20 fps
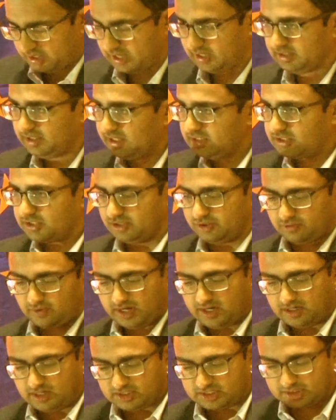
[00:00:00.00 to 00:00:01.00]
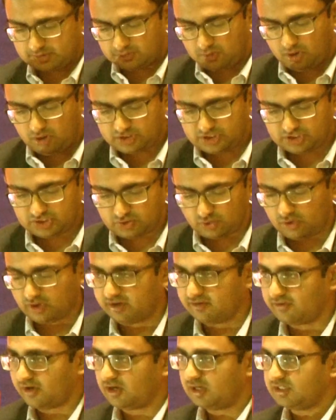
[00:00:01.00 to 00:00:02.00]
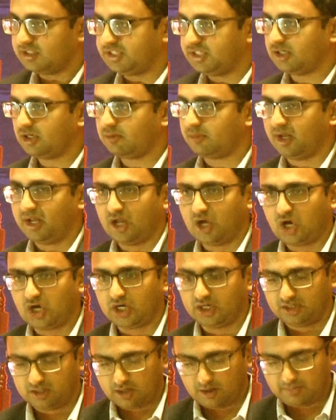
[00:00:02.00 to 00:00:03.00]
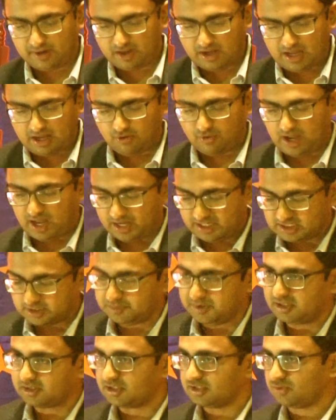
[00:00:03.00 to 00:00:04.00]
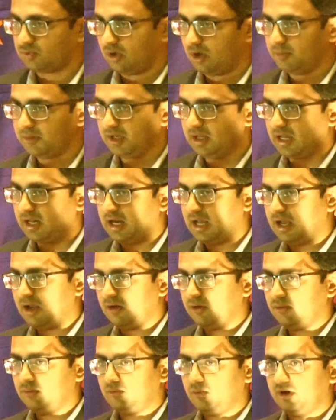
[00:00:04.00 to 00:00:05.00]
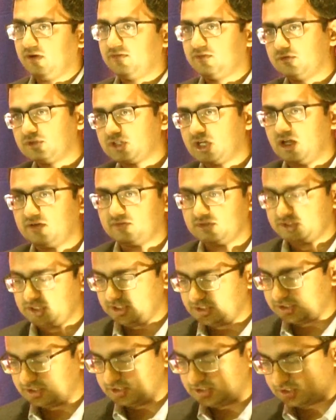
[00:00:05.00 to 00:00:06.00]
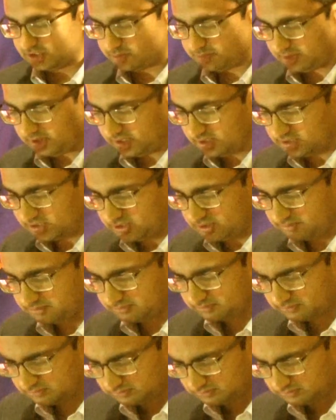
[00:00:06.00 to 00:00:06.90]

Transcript: I'd like to narrate a small story very dear to my heart about how I speak to Swami and how one of those conversations took place.